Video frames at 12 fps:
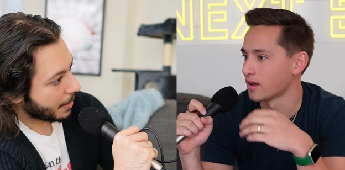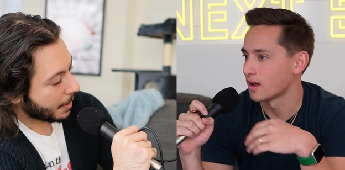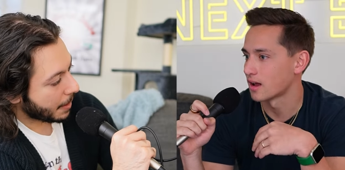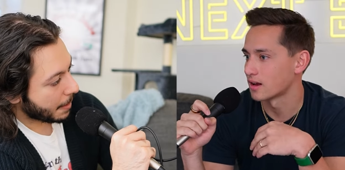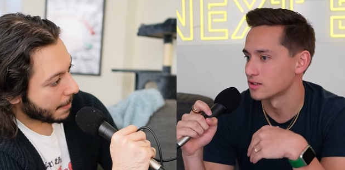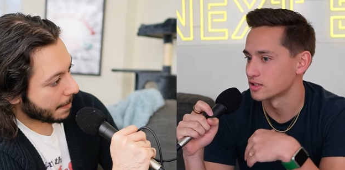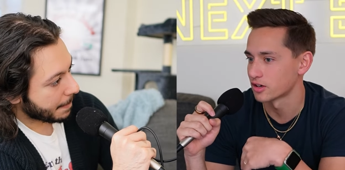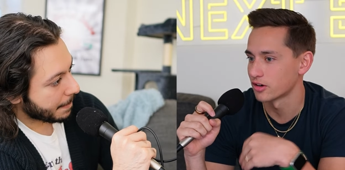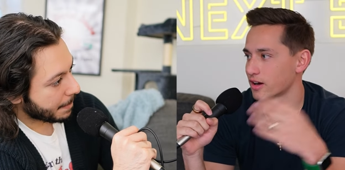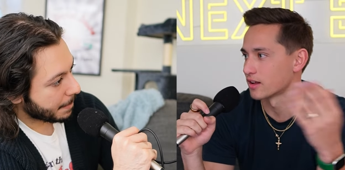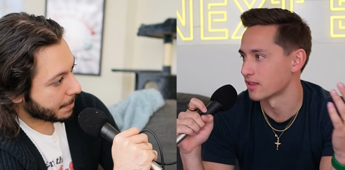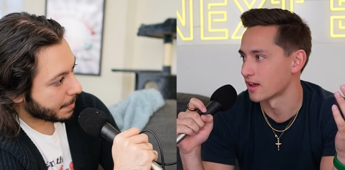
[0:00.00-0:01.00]
Speaker 1: and
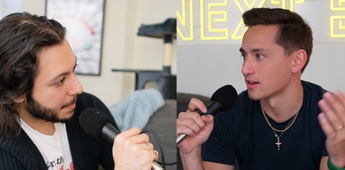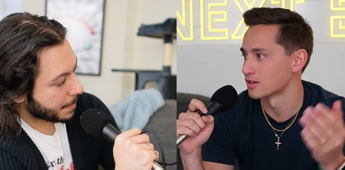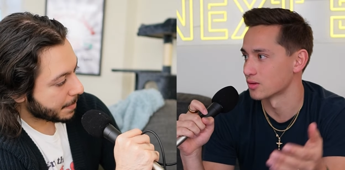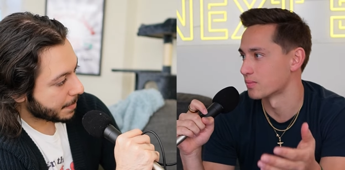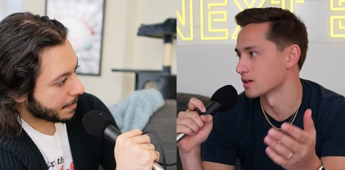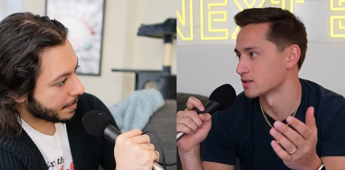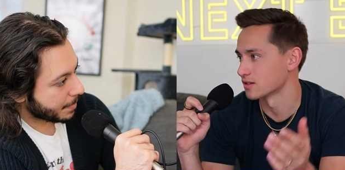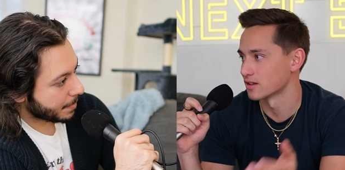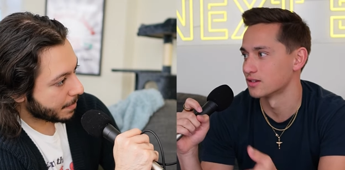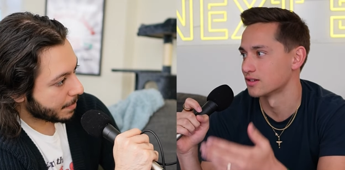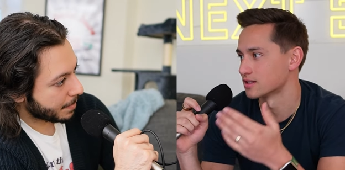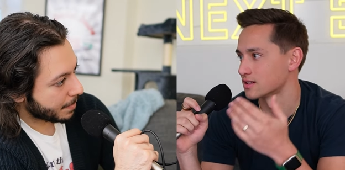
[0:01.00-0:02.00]
generating that into a picture that
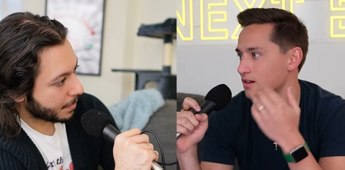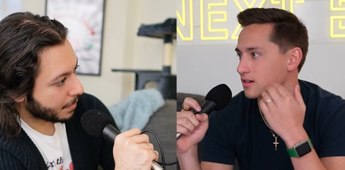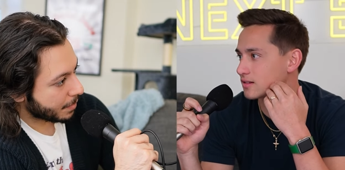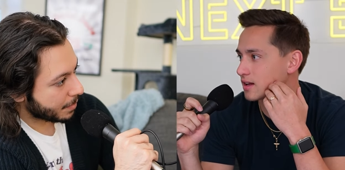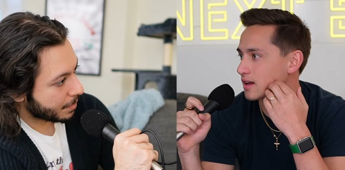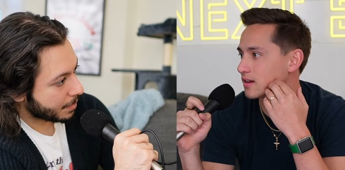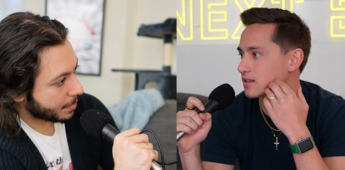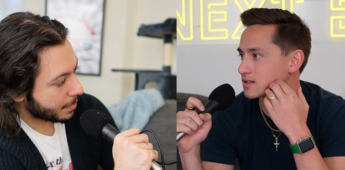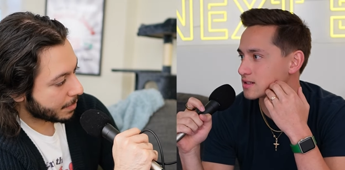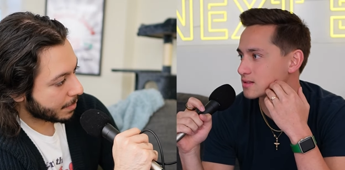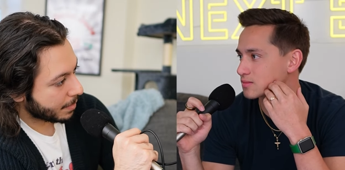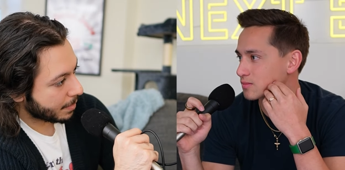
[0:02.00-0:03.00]
you can tell hey this
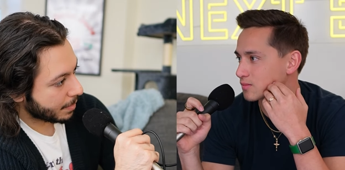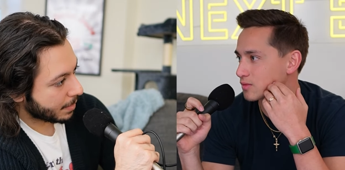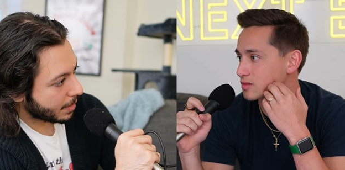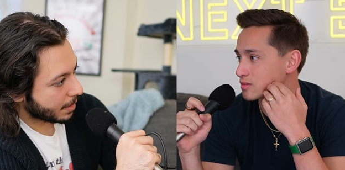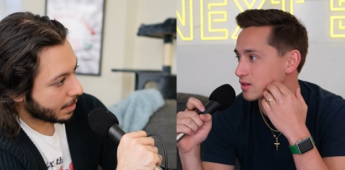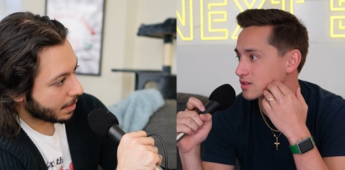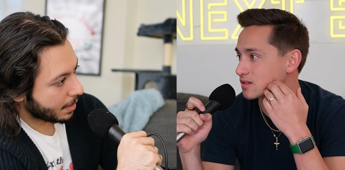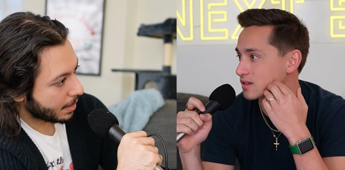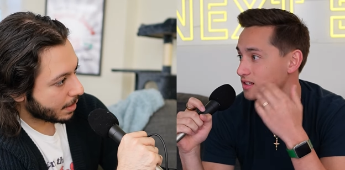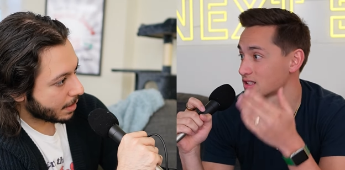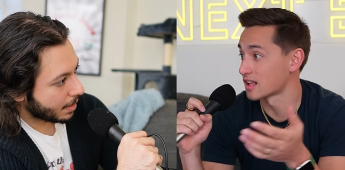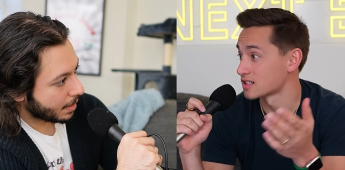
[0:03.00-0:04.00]
is what looks
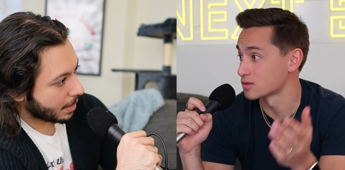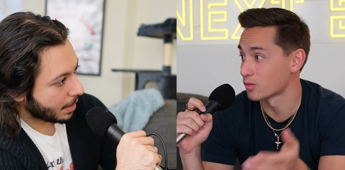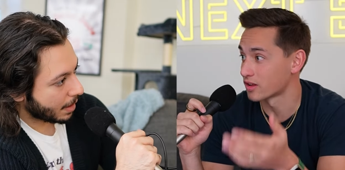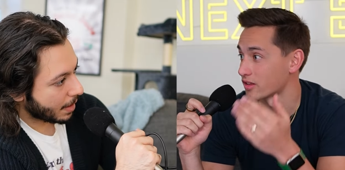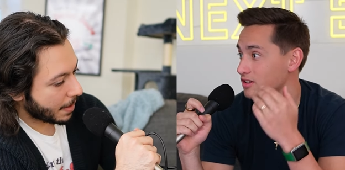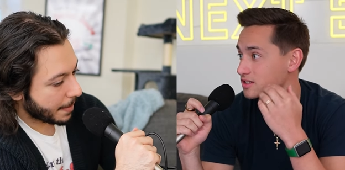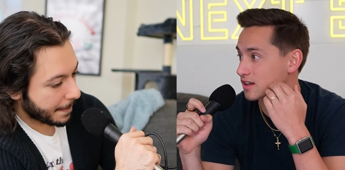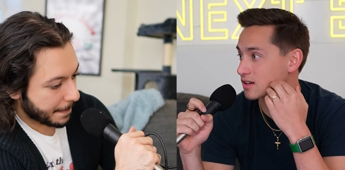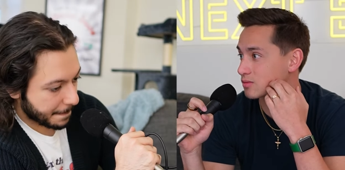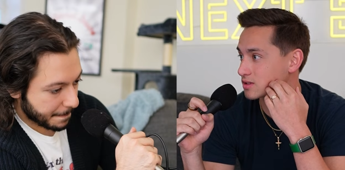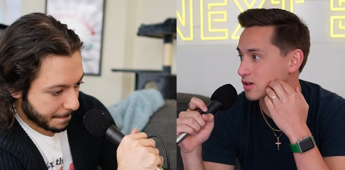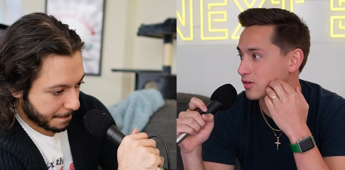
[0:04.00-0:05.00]
this this is what it looks like
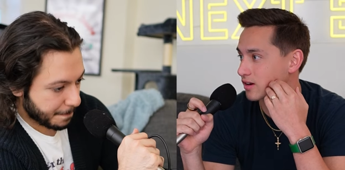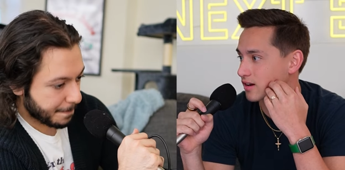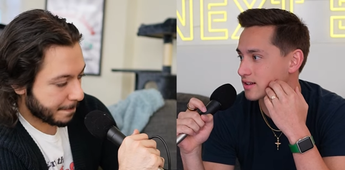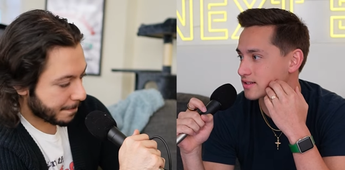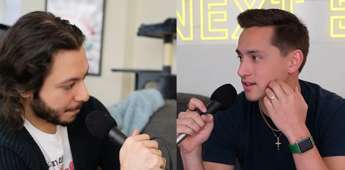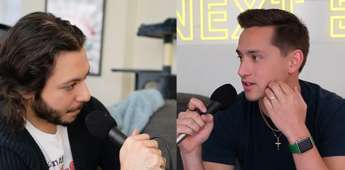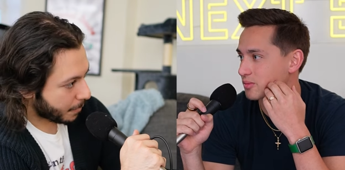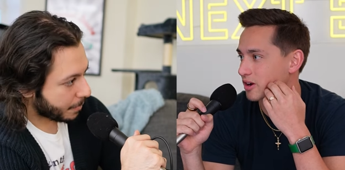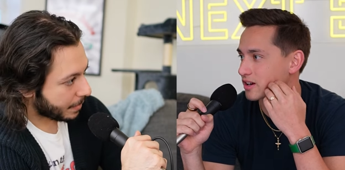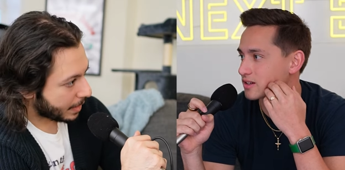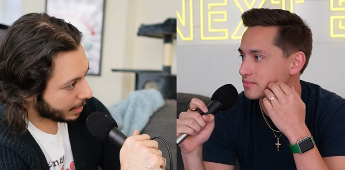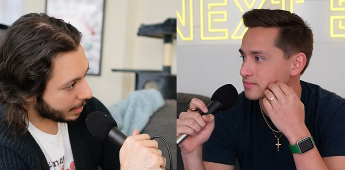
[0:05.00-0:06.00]
what's going on inside your
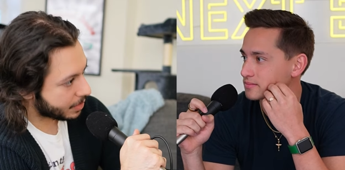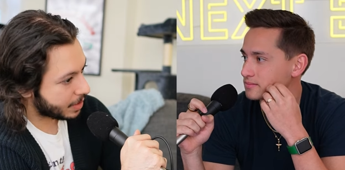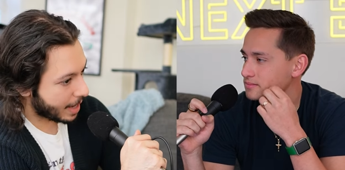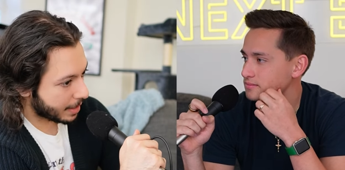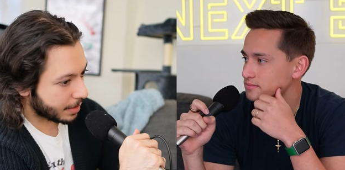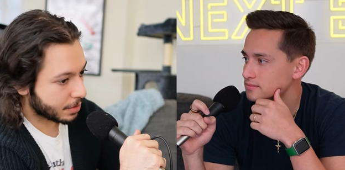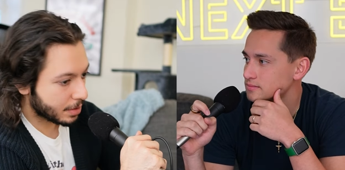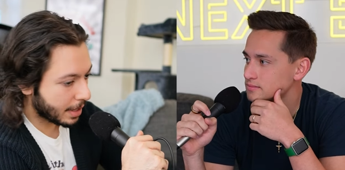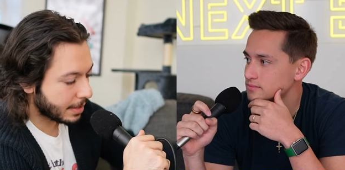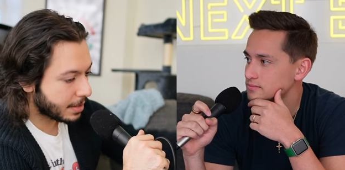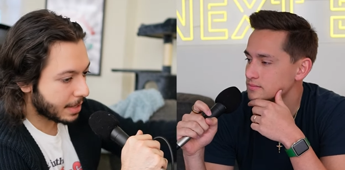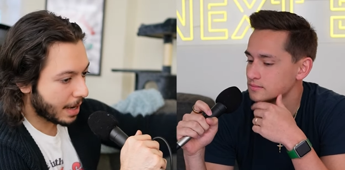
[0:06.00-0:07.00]
body
Speaker 2: exactly so
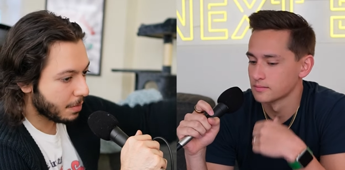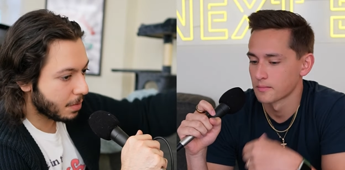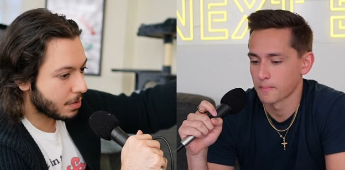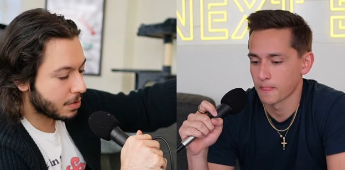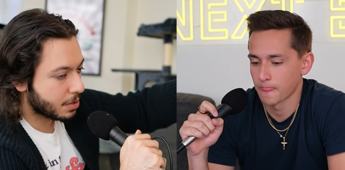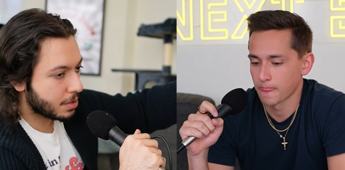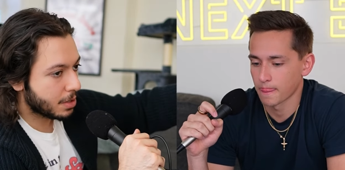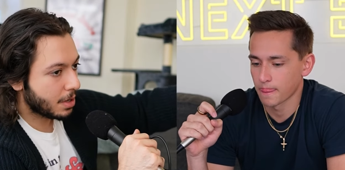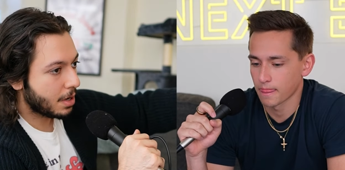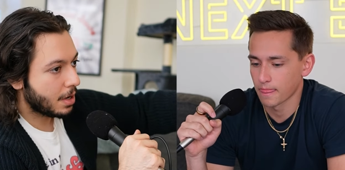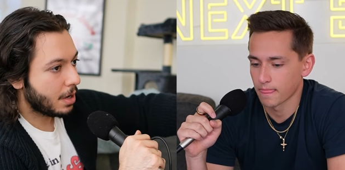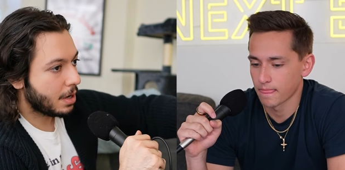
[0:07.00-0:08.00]
that that was
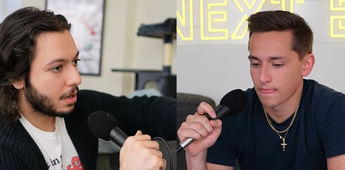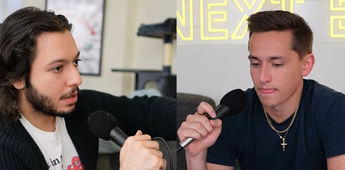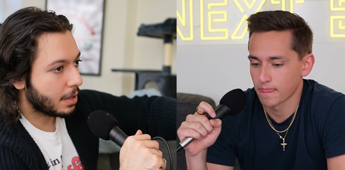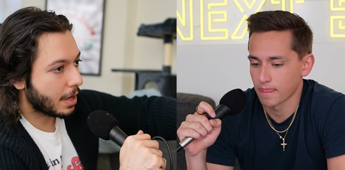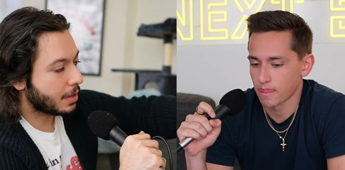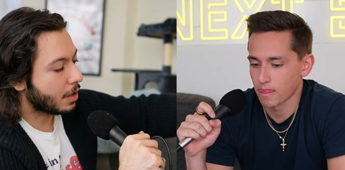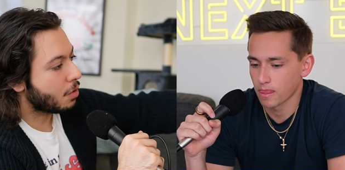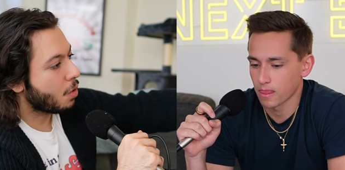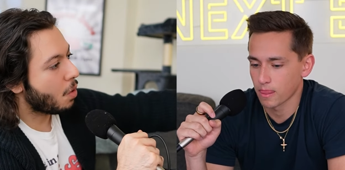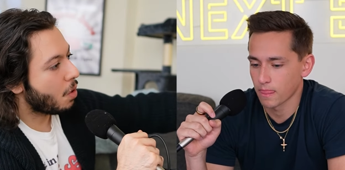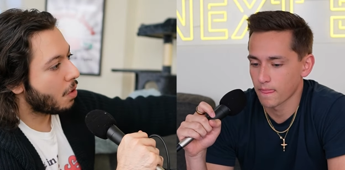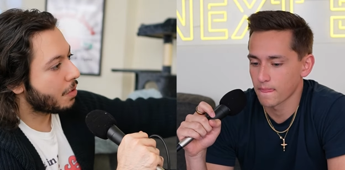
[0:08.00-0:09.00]
like the
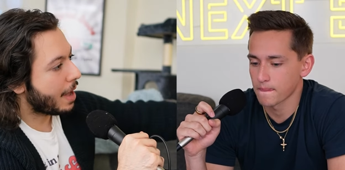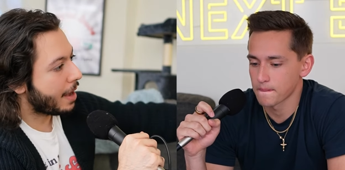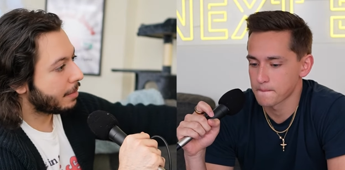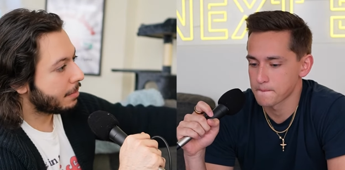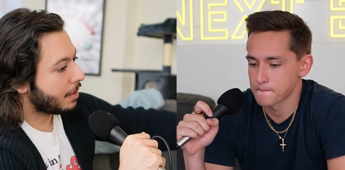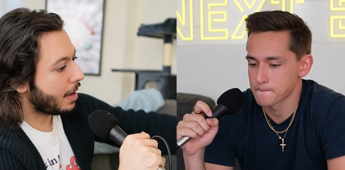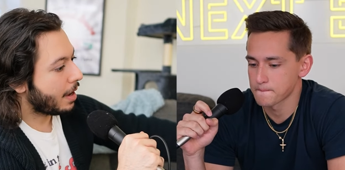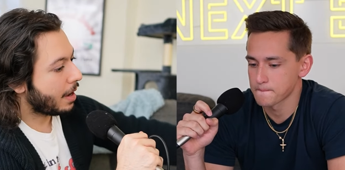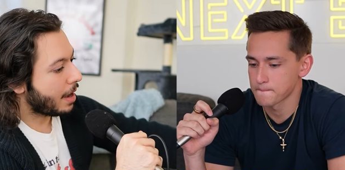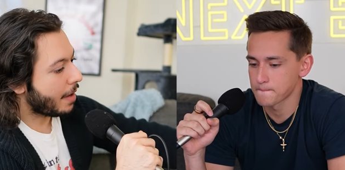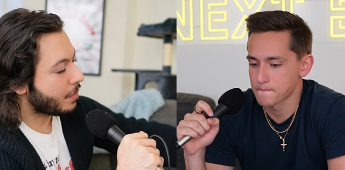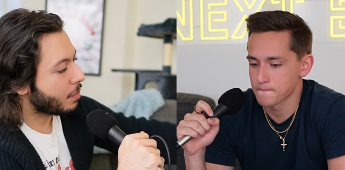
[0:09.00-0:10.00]
goal that
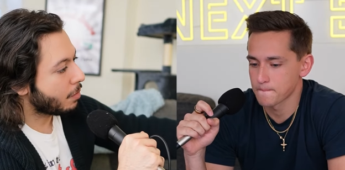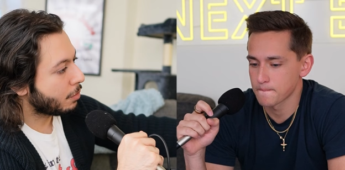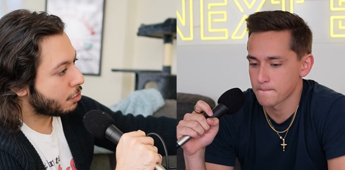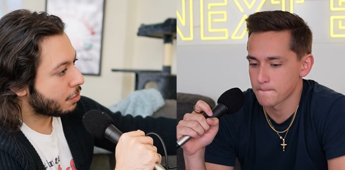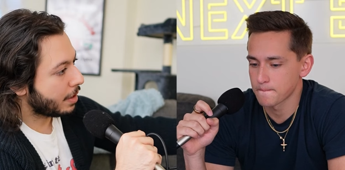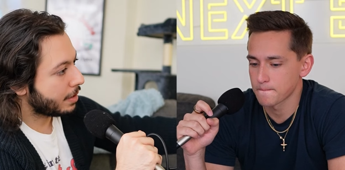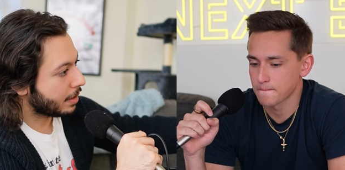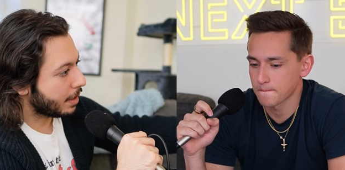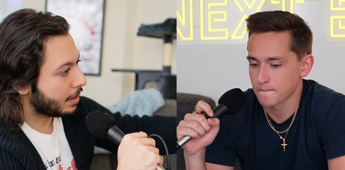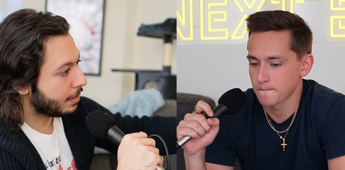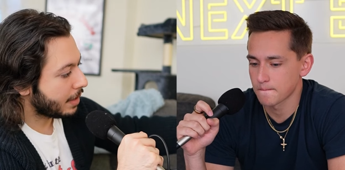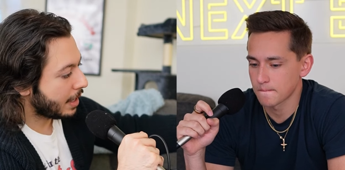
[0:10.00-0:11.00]
everyone was trying to
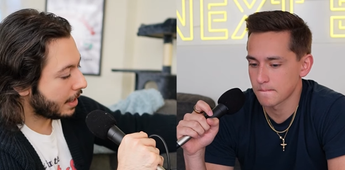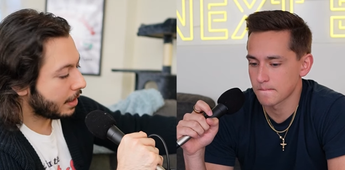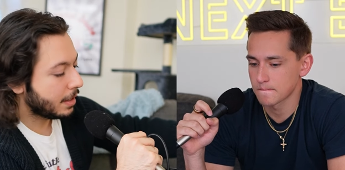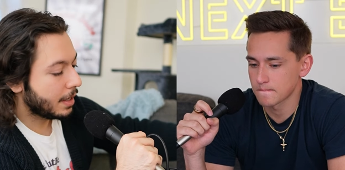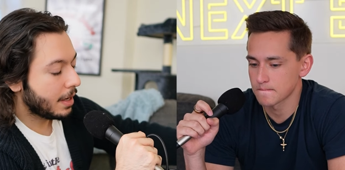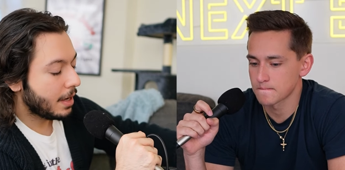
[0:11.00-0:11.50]
kind of hit